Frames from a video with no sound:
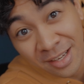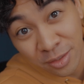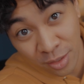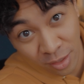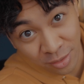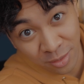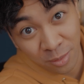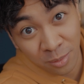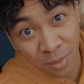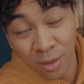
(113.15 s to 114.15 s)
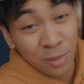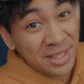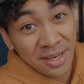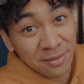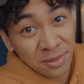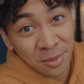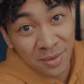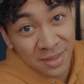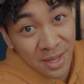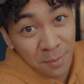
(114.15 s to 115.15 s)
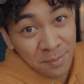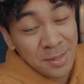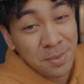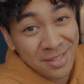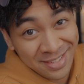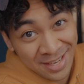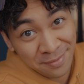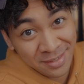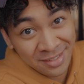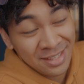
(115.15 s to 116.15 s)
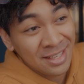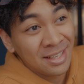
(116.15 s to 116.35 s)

talked to, or whatever with them, especially Kevin.